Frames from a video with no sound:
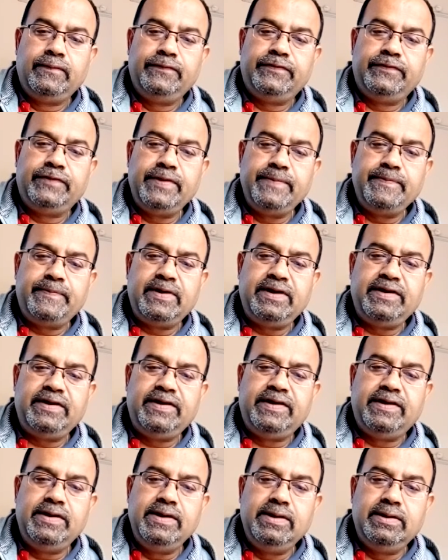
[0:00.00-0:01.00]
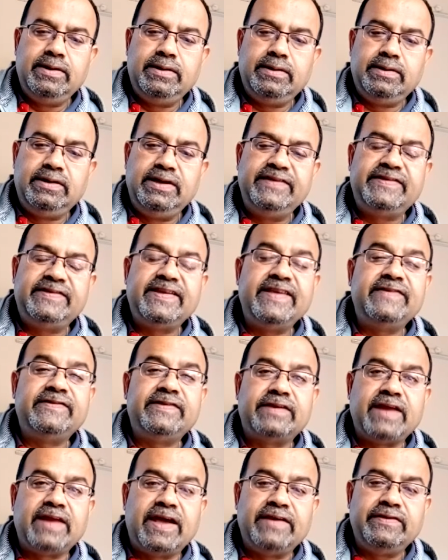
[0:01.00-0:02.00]
simple
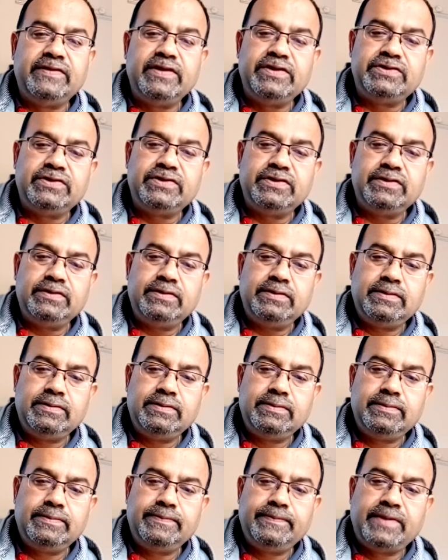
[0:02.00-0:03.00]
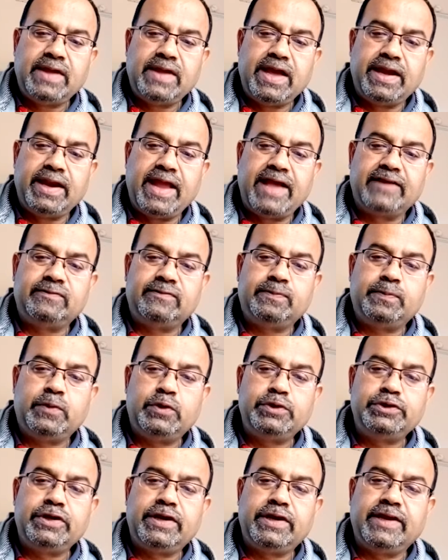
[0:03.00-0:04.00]
desensitization and
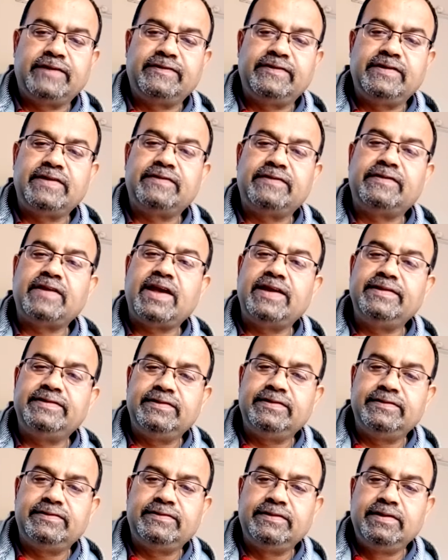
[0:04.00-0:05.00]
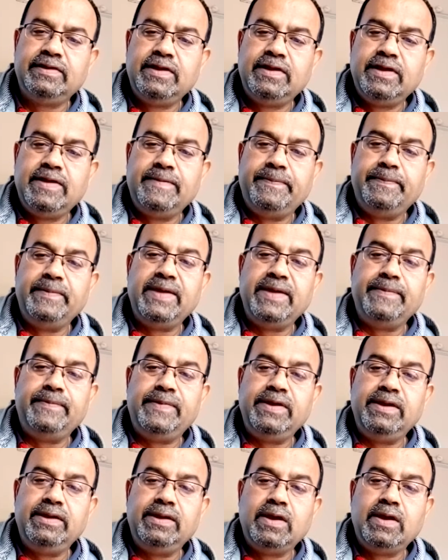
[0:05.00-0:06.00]
exposure exercises may
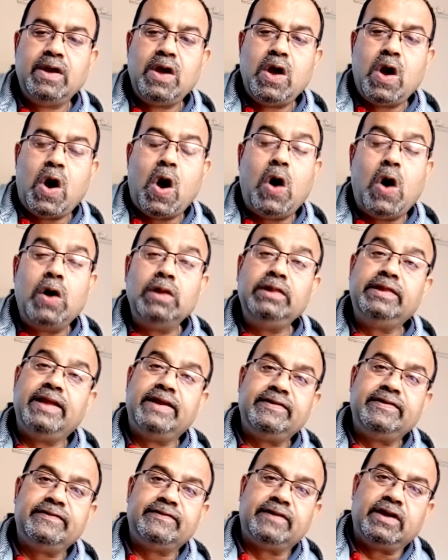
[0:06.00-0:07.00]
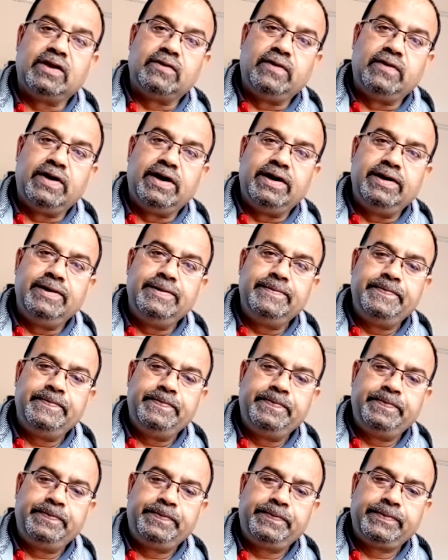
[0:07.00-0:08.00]
be all that is required.
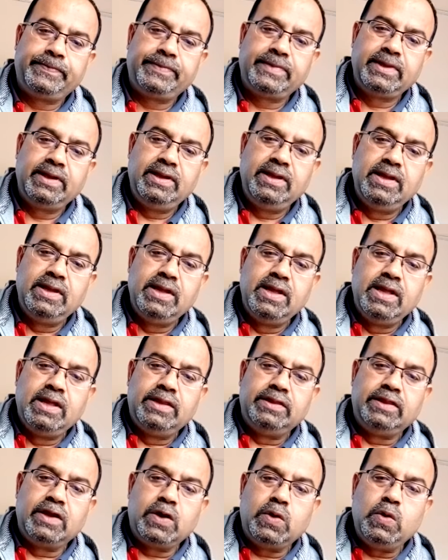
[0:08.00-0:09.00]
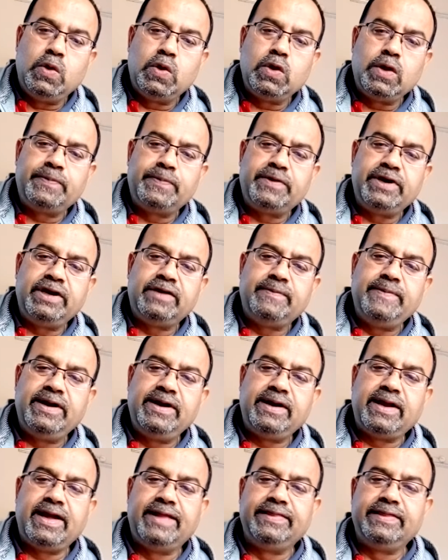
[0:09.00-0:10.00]
The goal of
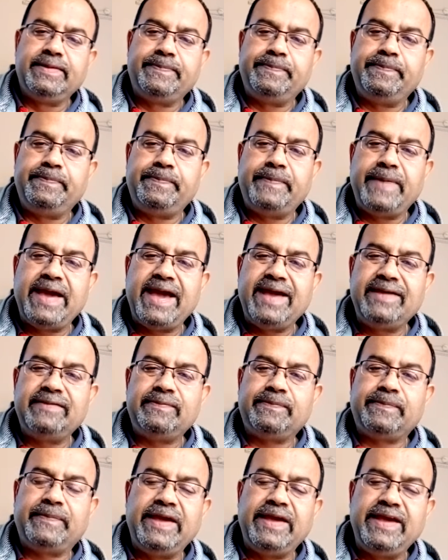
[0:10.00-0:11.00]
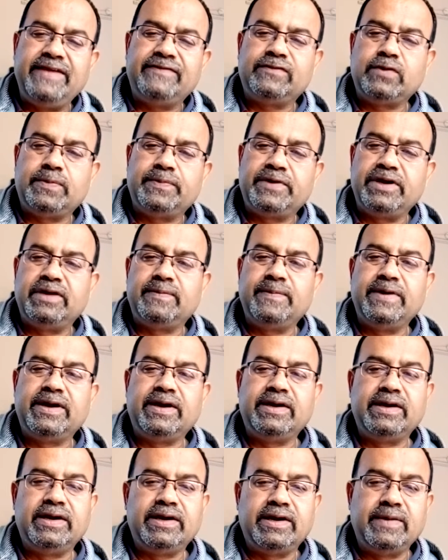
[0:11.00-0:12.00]
treatment and the pace of treatment
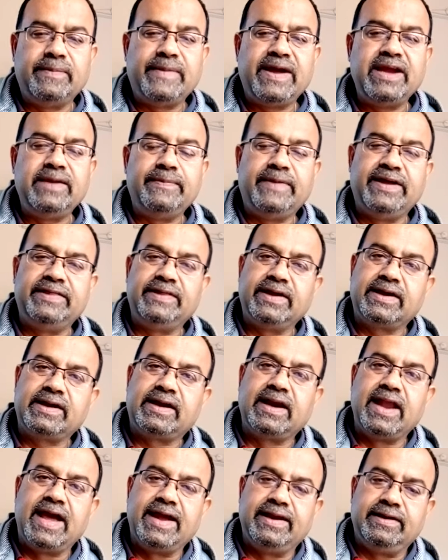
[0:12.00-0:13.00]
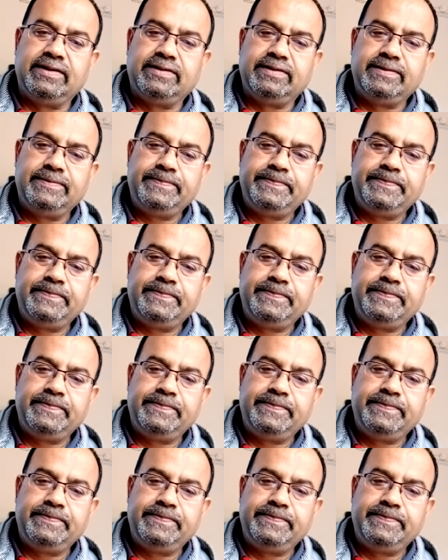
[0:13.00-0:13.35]
are determined by the client.